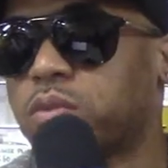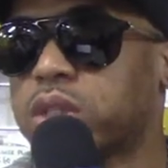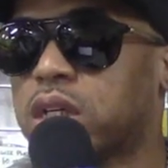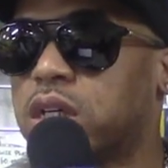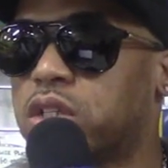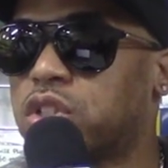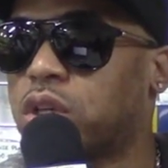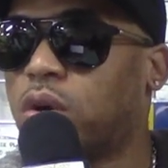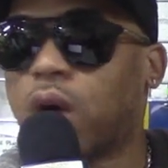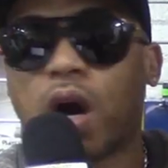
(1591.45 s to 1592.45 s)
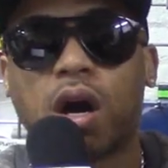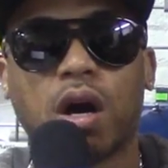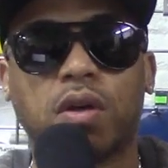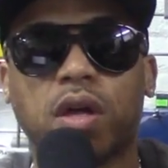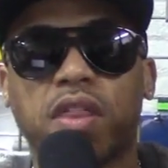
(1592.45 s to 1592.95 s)
what's a good show?
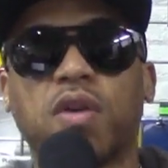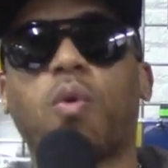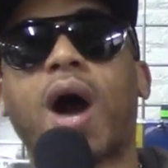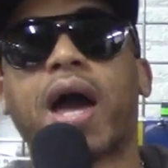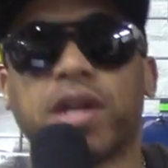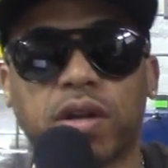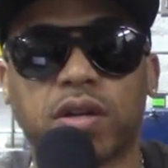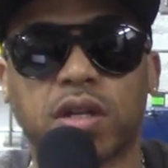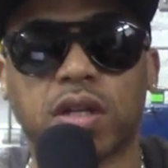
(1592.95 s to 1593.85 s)
Uh, The Wire.